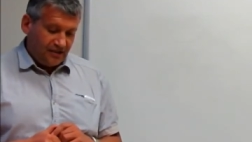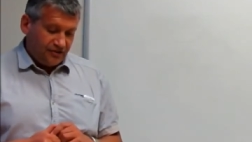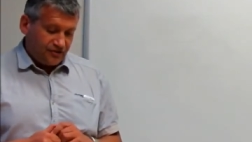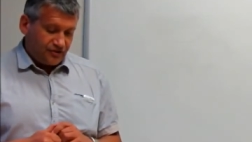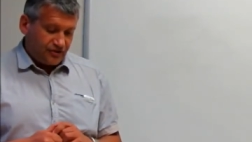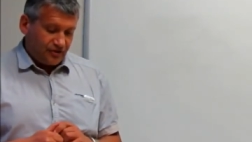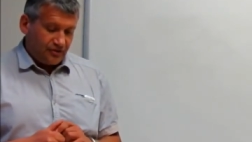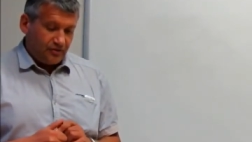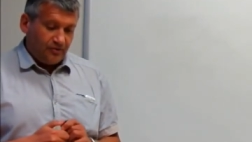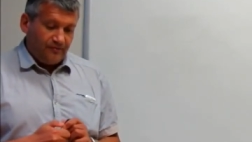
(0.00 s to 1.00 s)

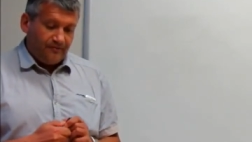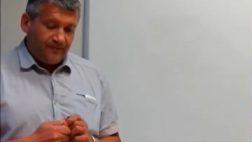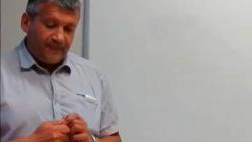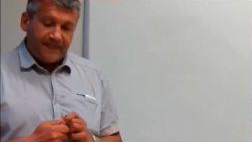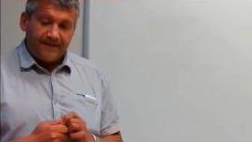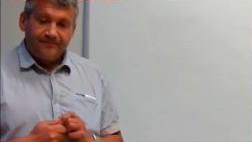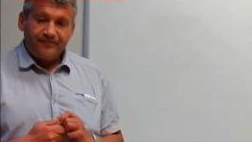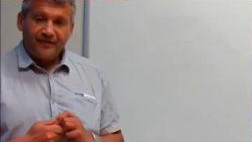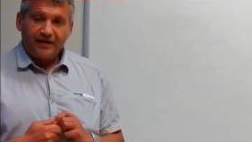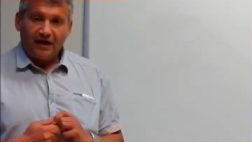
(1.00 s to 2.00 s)
So
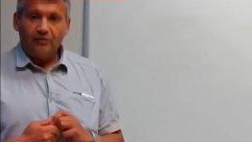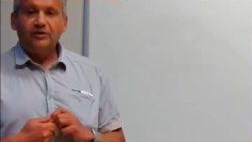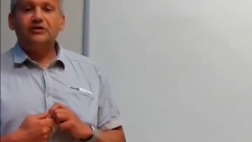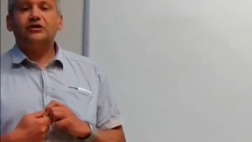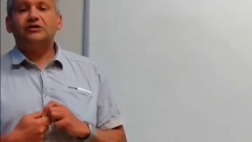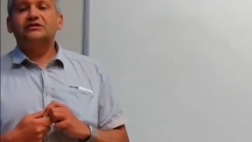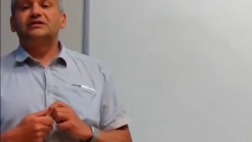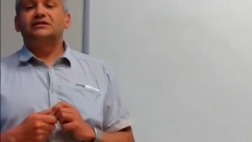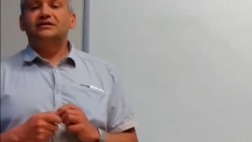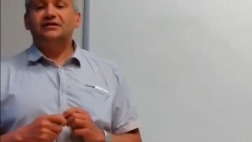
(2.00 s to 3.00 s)
I will not
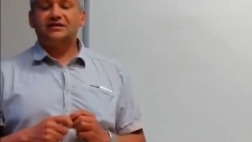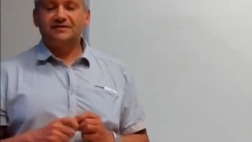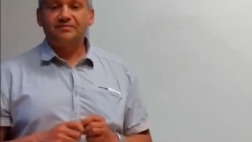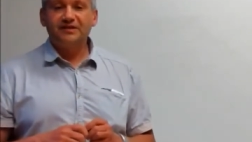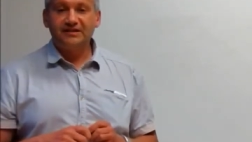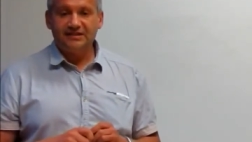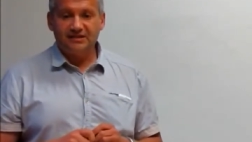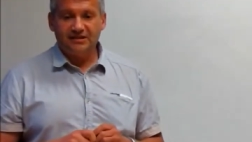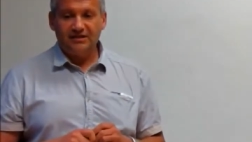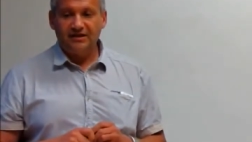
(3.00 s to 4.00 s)

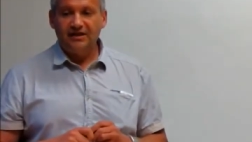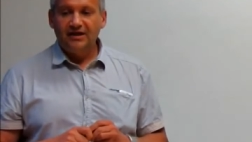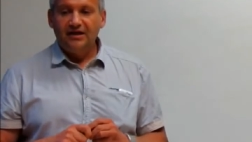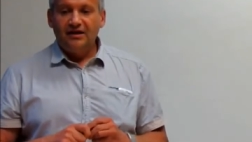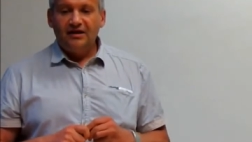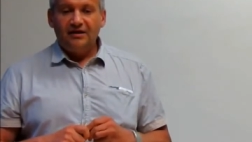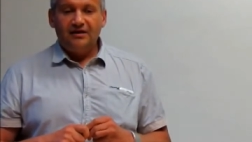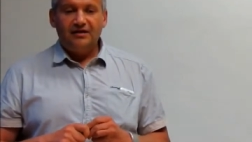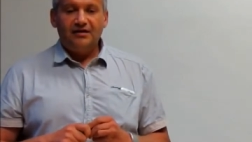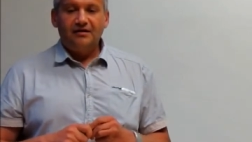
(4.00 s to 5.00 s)
explicitly
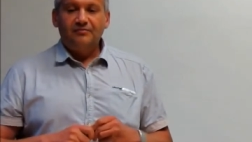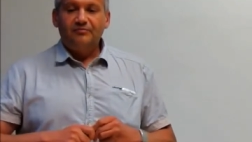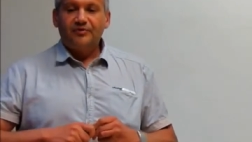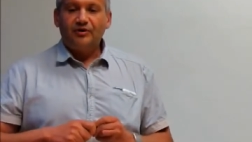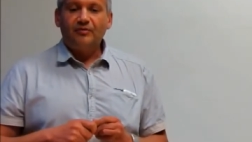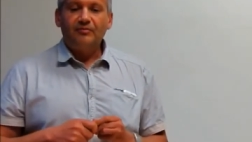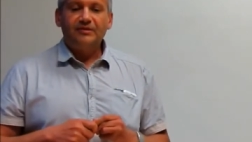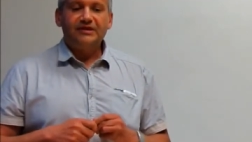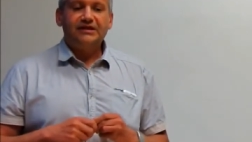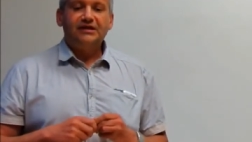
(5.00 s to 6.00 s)

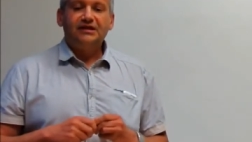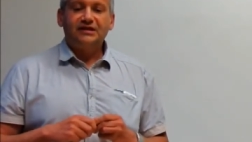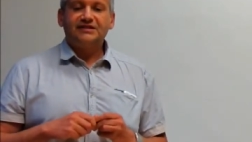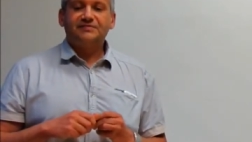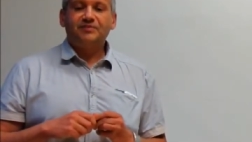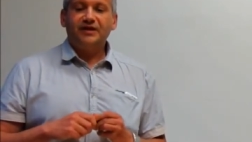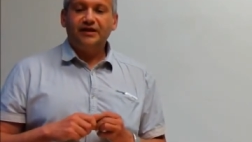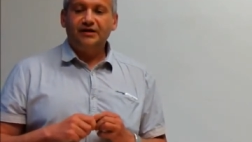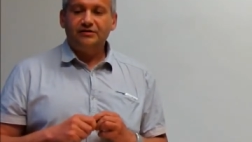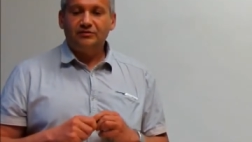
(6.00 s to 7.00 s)
probably
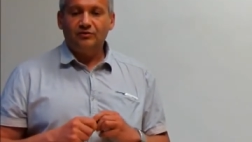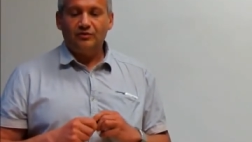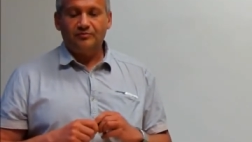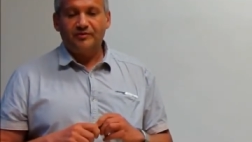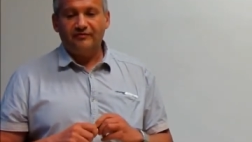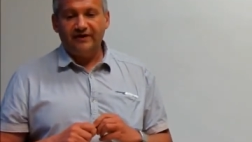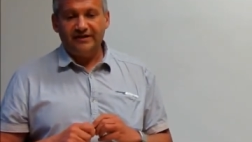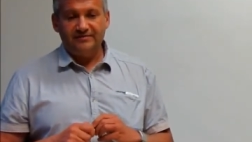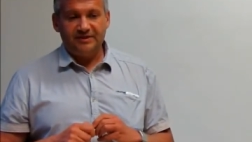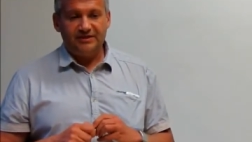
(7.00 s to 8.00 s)
explain or
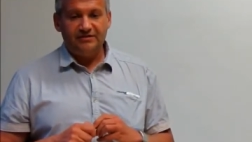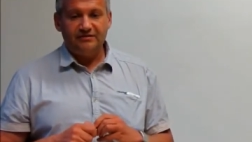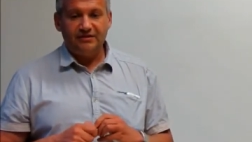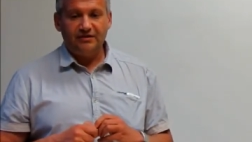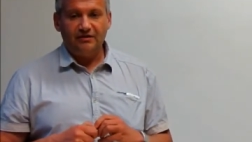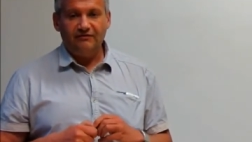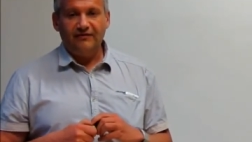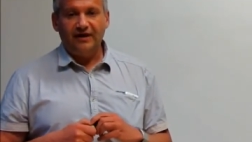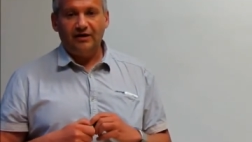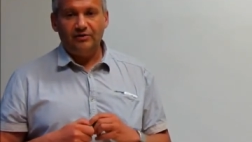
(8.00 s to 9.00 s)
provide material of
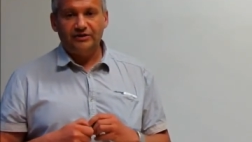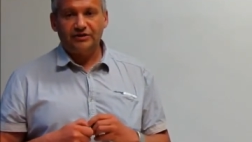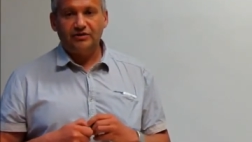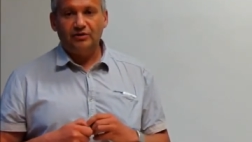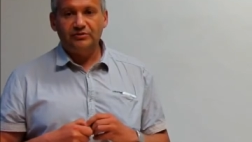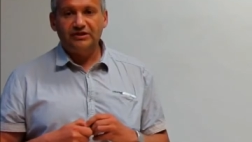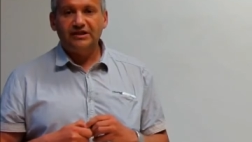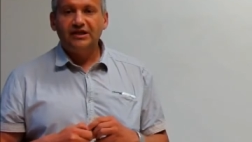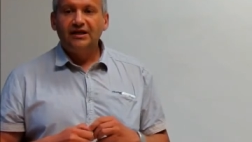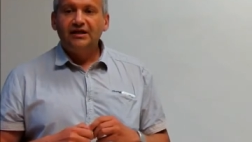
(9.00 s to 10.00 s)
how it's
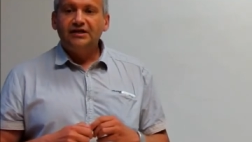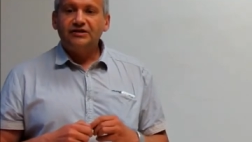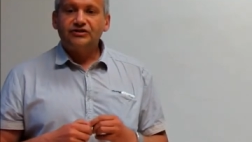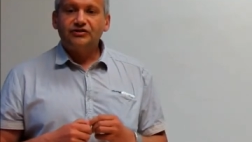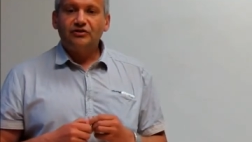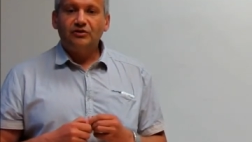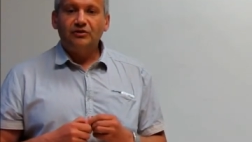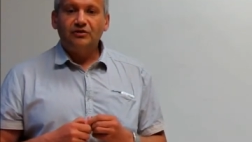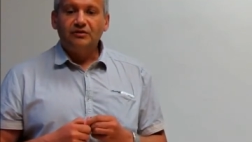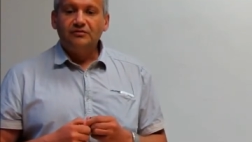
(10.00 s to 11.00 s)
coded. It's
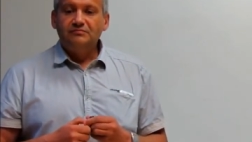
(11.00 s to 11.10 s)
all